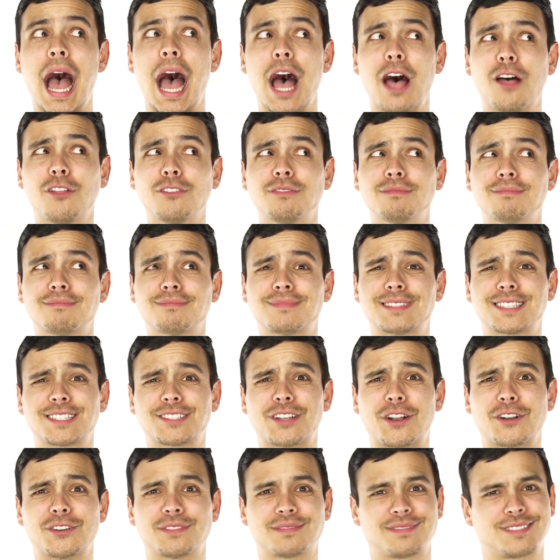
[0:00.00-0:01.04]
I'll
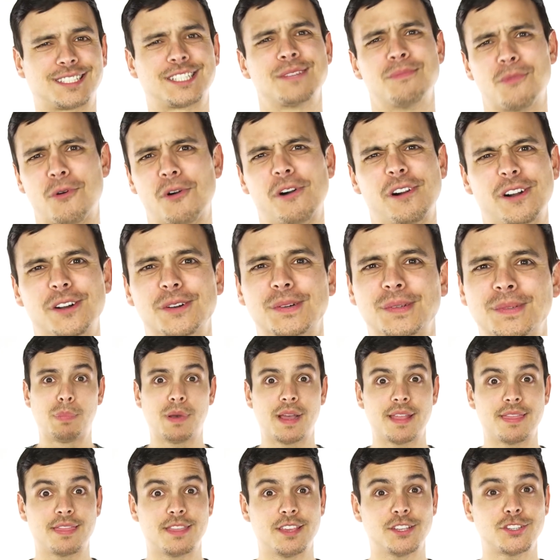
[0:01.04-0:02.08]
start tomorrow.
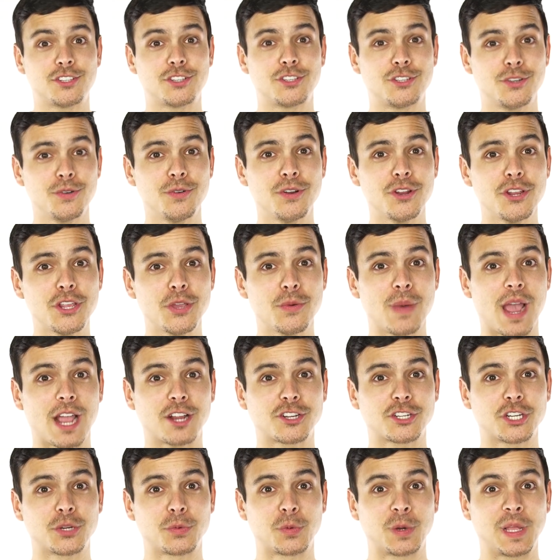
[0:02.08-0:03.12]
But the sooner you
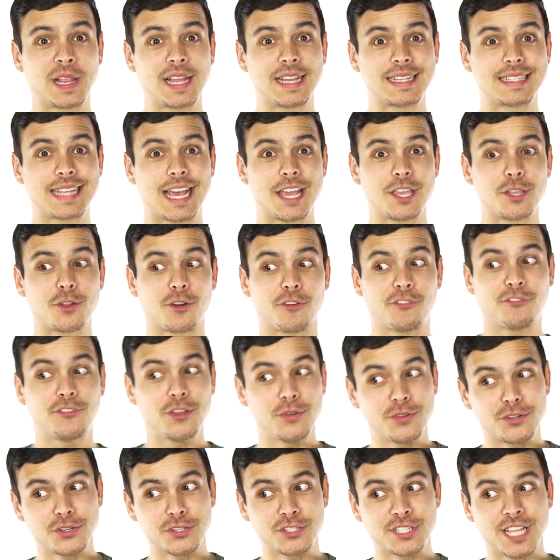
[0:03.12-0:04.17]
actually realize that your
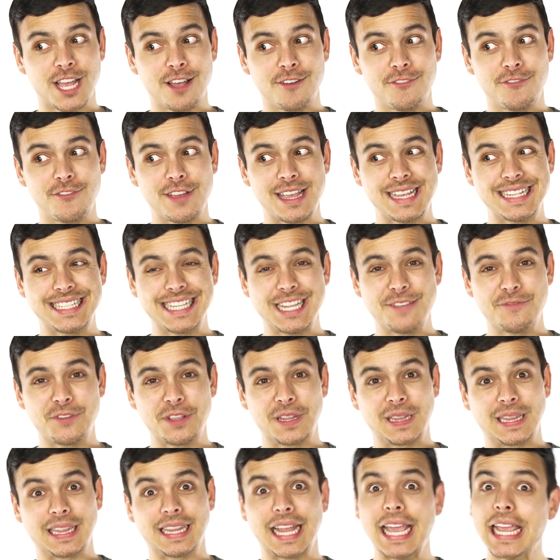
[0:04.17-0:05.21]
future self is
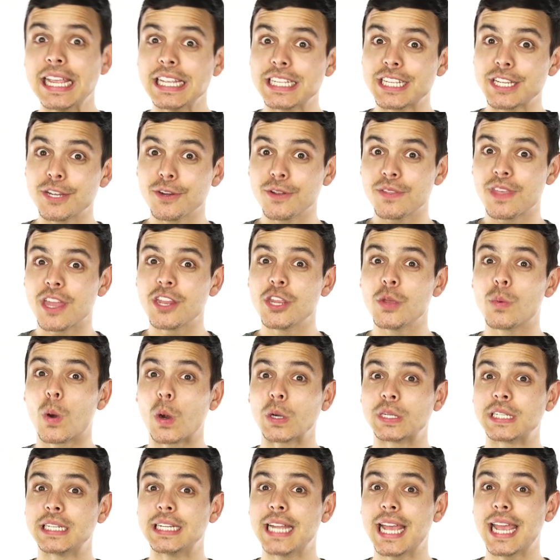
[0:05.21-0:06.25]
even lazier than you
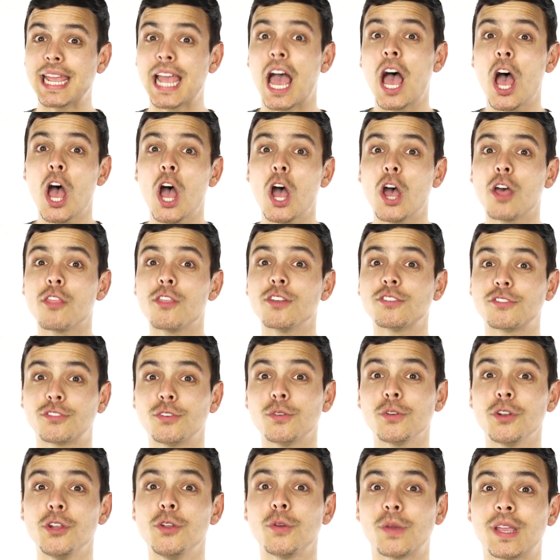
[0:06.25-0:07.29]
are today, the
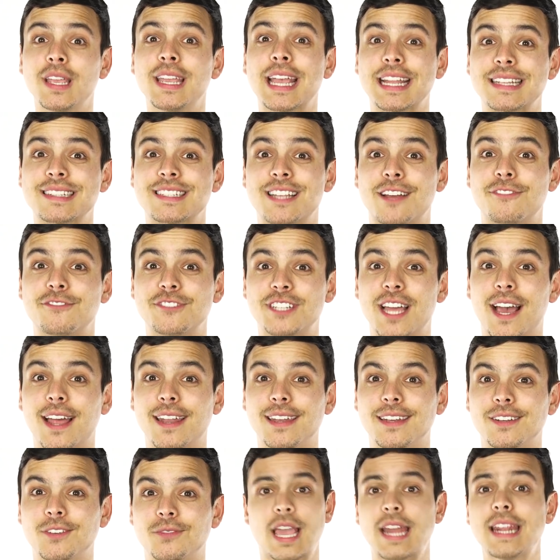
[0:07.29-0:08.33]
sooner you can get stuff
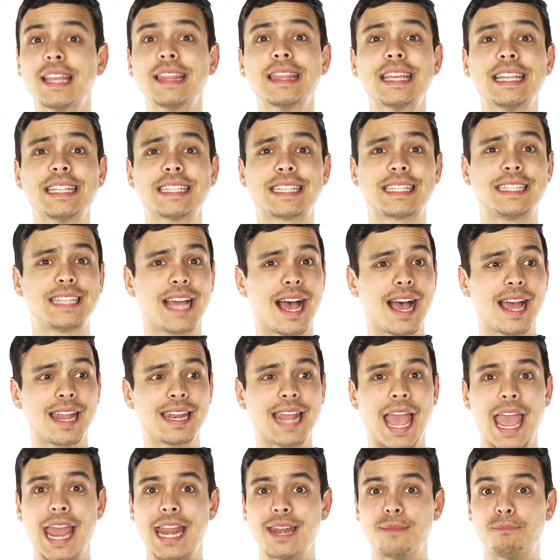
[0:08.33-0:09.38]
done. Getting things
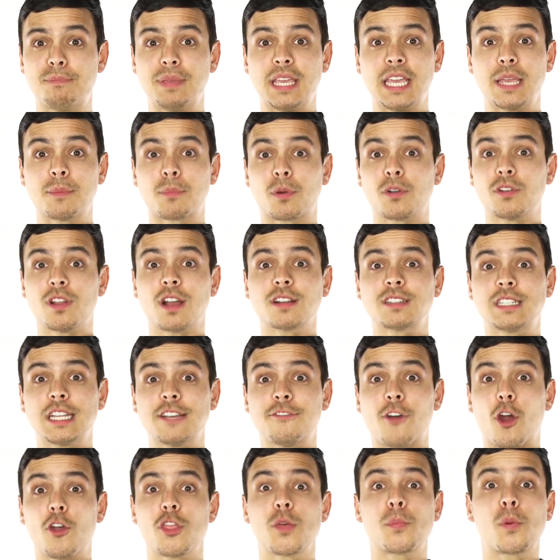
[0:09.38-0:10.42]
done and being
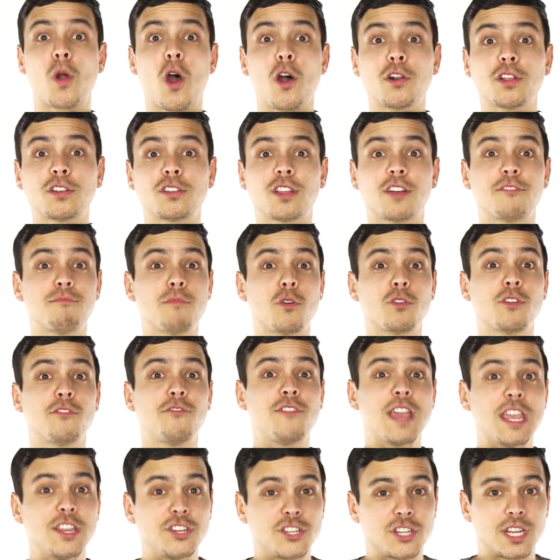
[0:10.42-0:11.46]
productive are the product of
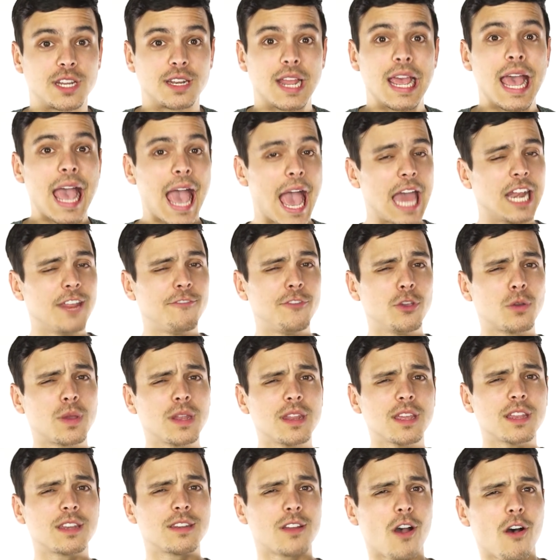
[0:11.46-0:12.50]
motivation, and if you
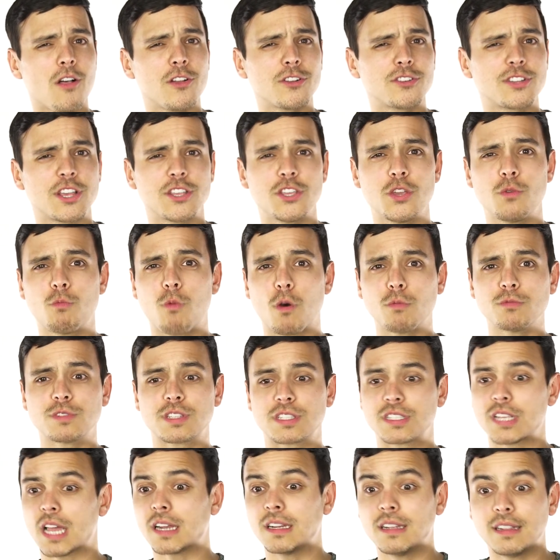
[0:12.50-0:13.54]
can acknowledge that you won't
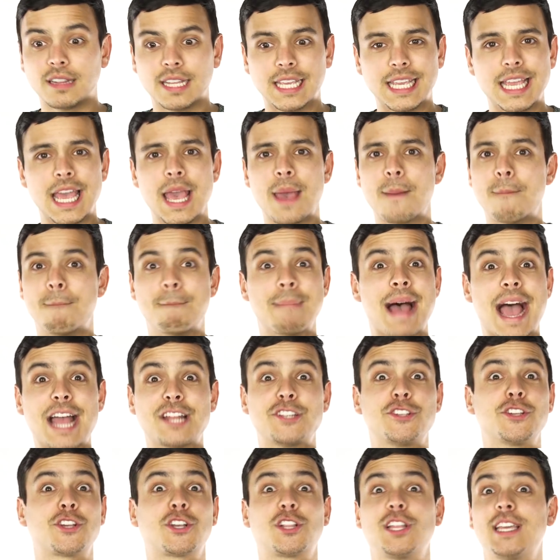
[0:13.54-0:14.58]
suddenly
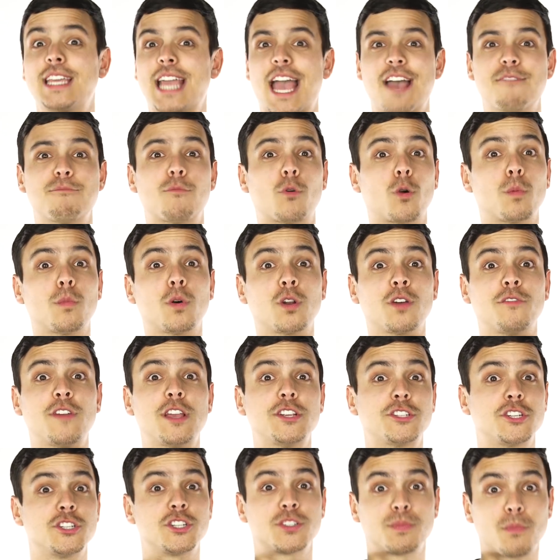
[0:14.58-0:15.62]
magically have more
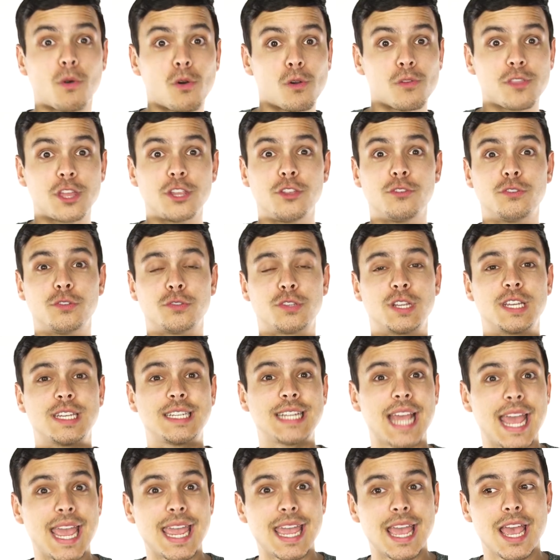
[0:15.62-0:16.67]
motivation tomorrow than you do
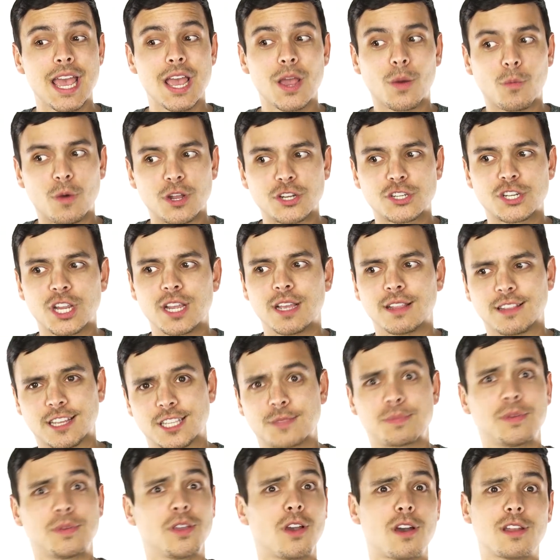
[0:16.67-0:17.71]
today, which,
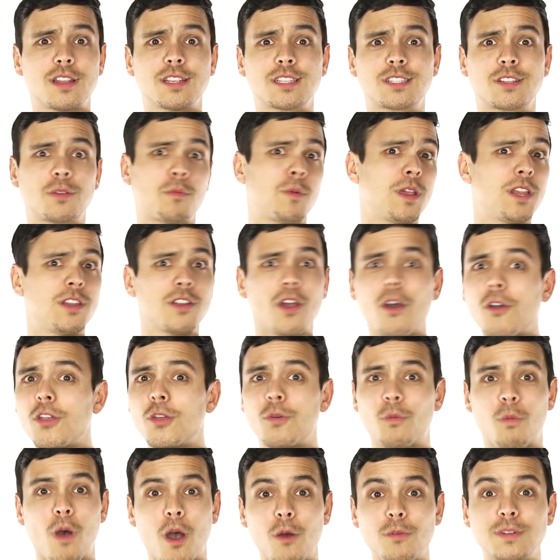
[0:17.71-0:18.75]
let's be honest, we know
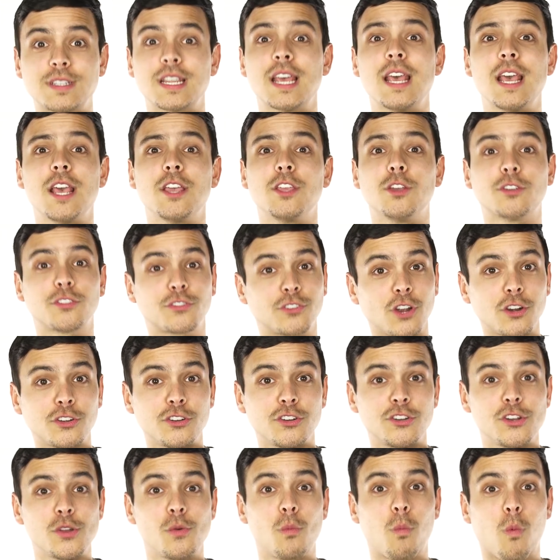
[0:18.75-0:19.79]
you won't, you'll start
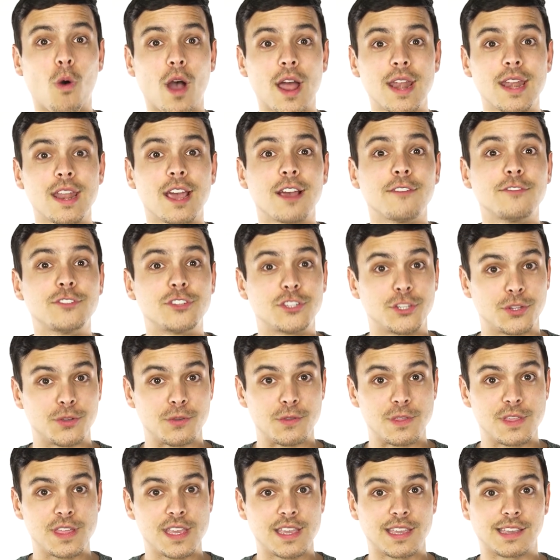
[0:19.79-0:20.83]
to do one of
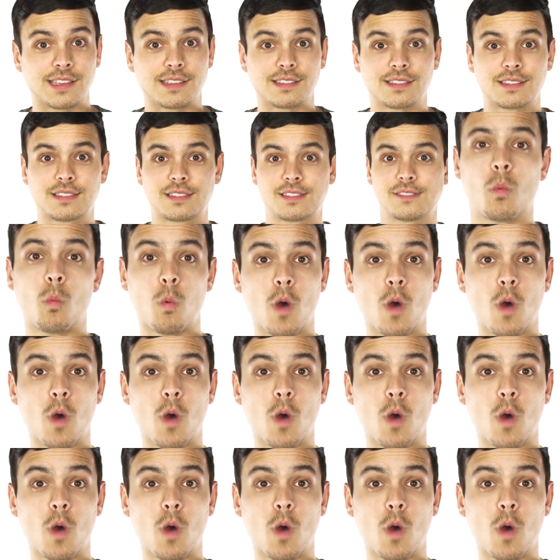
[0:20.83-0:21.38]
two things.